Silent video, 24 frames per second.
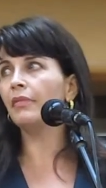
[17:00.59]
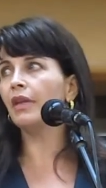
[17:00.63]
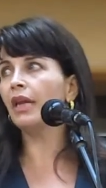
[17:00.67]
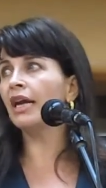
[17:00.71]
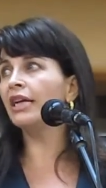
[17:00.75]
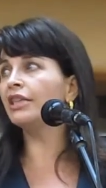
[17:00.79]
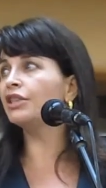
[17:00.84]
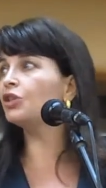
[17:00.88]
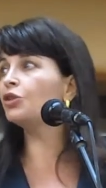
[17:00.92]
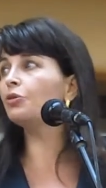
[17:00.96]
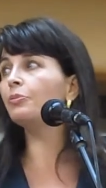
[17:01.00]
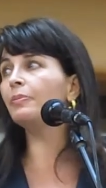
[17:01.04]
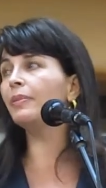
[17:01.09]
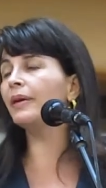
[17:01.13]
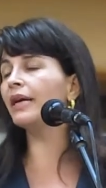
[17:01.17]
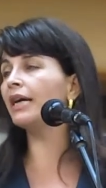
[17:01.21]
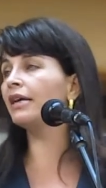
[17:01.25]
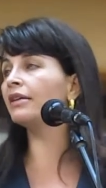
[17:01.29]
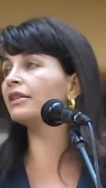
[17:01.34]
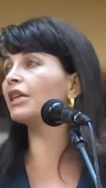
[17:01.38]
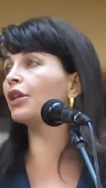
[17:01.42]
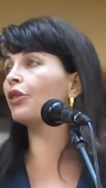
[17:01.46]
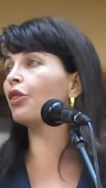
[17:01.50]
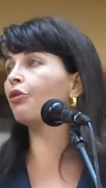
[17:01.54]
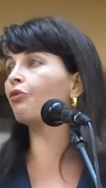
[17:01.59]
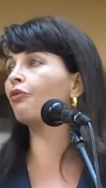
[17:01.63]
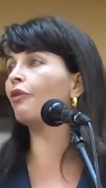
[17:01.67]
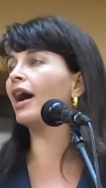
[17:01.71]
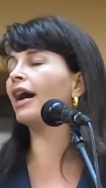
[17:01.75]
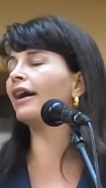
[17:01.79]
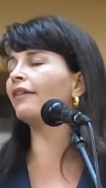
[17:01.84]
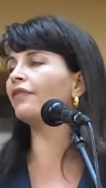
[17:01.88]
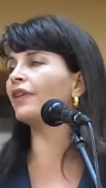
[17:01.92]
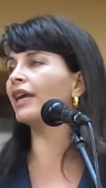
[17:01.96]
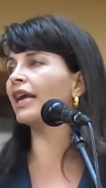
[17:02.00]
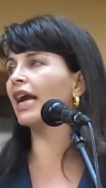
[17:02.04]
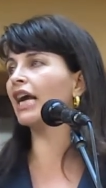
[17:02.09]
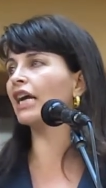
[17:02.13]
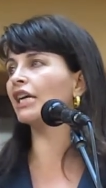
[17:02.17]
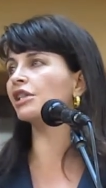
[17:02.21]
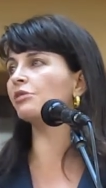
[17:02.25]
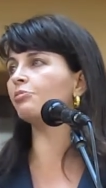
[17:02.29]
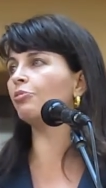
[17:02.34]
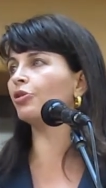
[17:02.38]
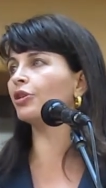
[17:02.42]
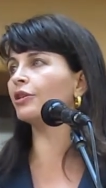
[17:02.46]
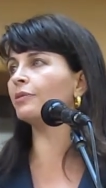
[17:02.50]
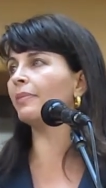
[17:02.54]
and to build a thriving
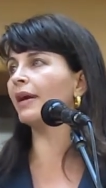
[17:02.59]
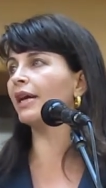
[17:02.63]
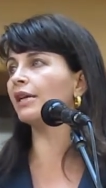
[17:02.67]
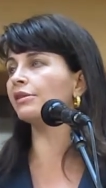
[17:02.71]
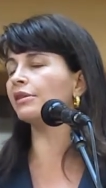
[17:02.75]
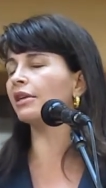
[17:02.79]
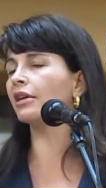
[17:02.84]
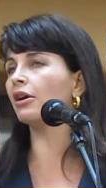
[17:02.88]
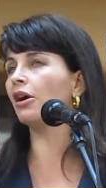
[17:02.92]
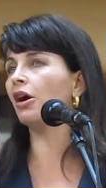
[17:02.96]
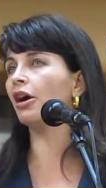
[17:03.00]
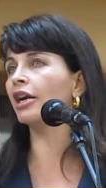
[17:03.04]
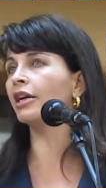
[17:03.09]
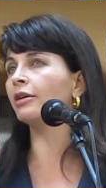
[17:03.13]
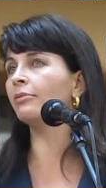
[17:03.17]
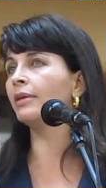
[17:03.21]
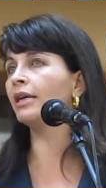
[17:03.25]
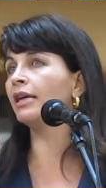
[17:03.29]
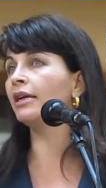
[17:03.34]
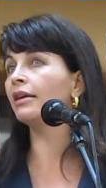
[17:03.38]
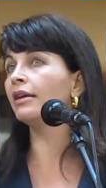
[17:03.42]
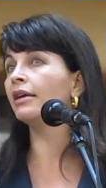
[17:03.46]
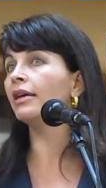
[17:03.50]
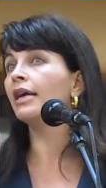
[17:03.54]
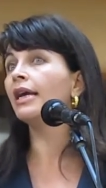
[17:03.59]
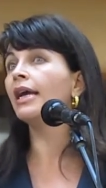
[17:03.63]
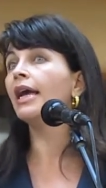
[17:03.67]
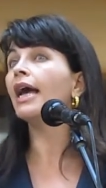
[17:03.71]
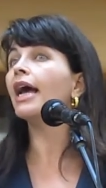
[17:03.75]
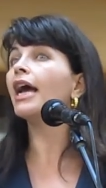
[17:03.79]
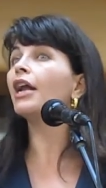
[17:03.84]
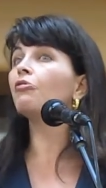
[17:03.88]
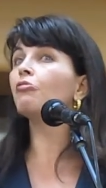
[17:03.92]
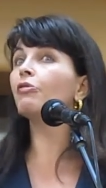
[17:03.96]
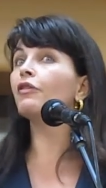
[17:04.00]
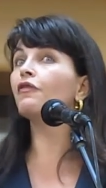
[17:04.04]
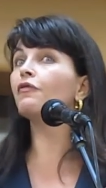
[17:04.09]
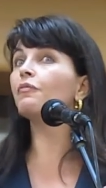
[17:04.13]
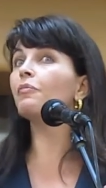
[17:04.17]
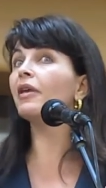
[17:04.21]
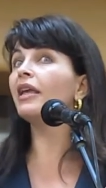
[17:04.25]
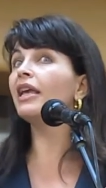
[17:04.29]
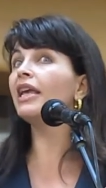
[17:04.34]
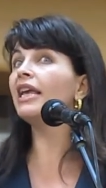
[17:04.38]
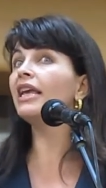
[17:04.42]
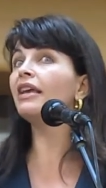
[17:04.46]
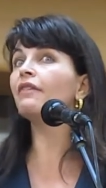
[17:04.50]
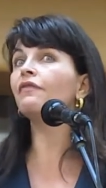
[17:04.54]
export-based economy. And we've
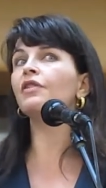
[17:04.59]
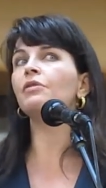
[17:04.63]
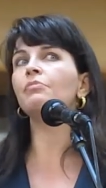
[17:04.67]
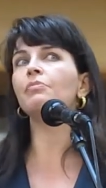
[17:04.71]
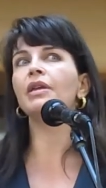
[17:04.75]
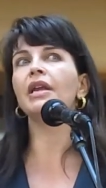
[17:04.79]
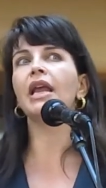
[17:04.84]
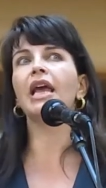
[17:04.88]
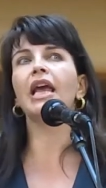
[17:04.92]
even been